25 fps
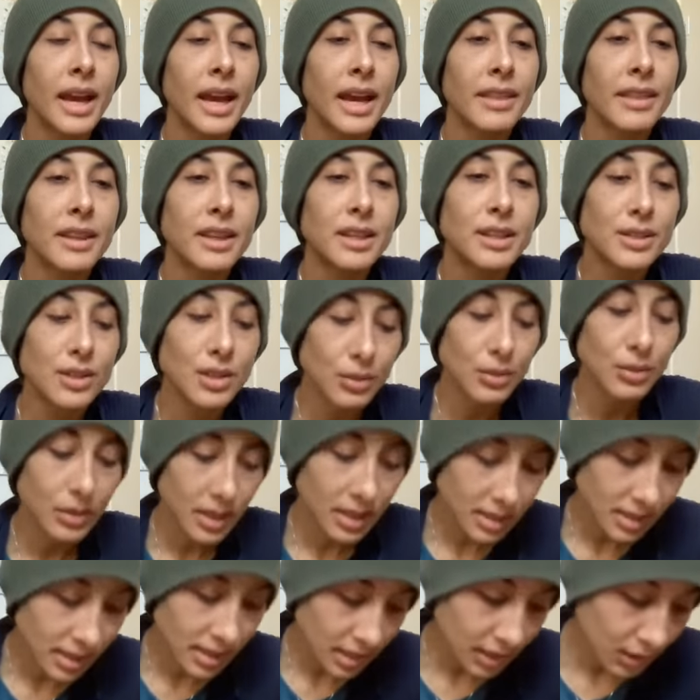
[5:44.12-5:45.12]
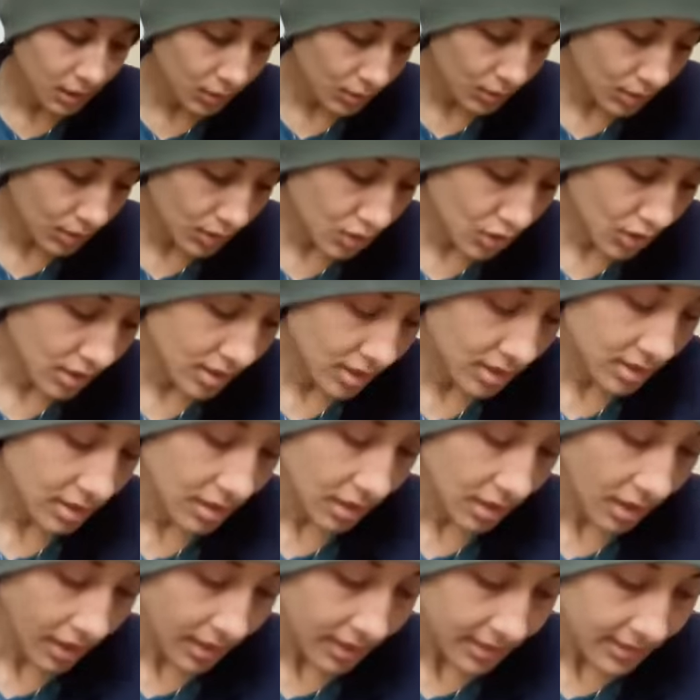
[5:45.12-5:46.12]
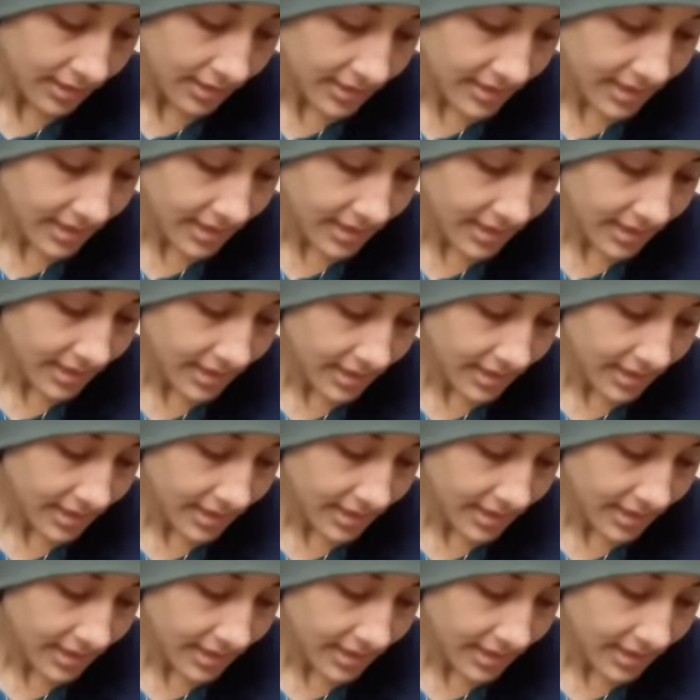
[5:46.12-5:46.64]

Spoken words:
And then as you continue to just set